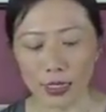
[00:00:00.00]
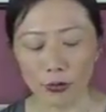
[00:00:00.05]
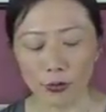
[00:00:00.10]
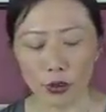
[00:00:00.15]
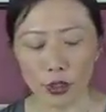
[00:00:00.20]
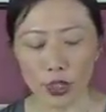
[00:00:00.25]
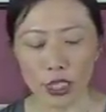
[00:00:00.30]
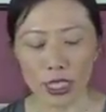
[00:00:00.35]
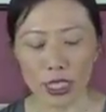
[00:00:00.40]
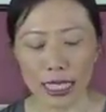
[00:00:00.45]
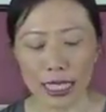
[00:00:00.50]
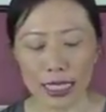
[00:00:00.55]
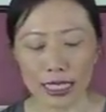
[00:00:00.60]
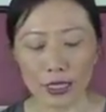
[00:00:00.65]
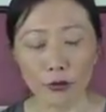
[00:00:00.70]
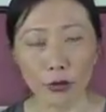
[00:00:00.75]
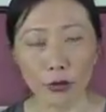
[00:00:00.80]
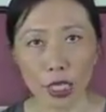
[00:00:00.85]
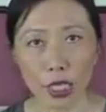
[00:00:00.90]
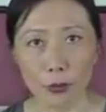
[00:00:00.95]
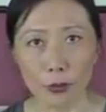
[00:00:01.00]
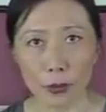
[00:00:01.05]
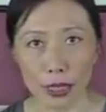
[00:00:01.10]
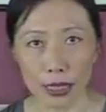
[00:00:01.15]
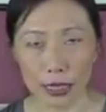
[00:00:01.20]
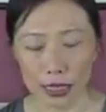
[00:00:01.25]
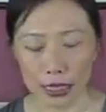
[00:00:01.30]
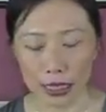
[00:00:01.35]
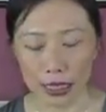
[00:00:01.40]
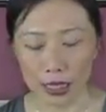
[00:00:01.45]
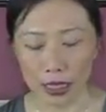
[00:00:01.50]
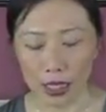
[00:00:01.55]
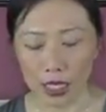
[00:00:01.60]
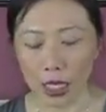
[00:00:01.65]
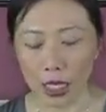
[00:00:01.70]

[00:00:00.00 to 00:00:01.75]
for genetic viability